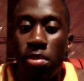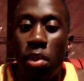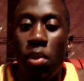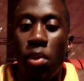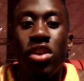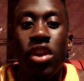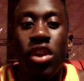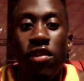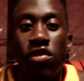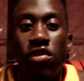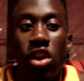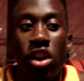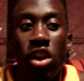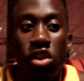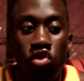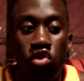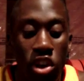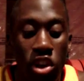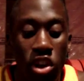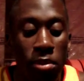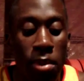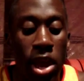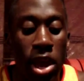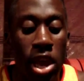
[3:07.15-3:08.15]
But once I've started
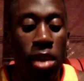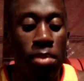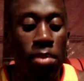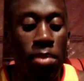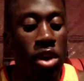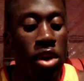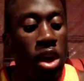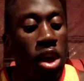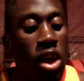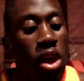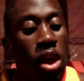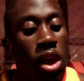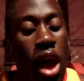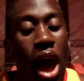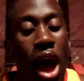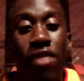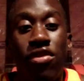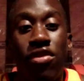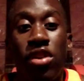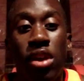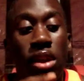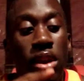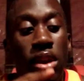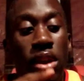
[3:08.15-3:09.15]
stretching my hips,
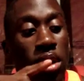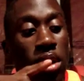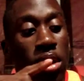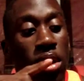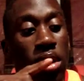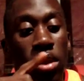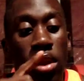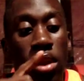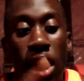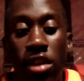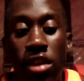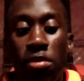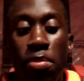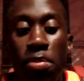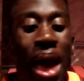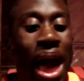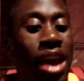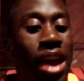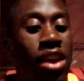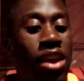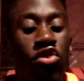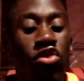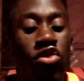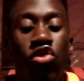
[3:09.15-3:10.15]
I've seen less
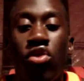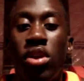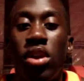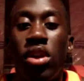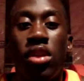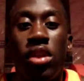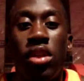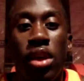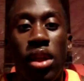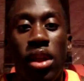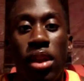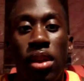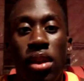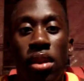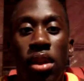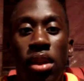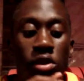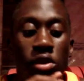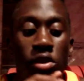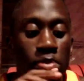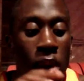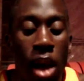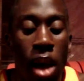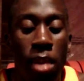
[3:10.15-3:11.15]
back injuries and
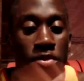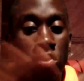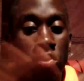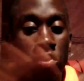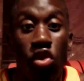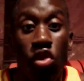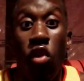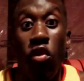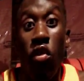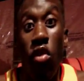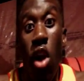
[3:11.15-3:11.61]
less problems just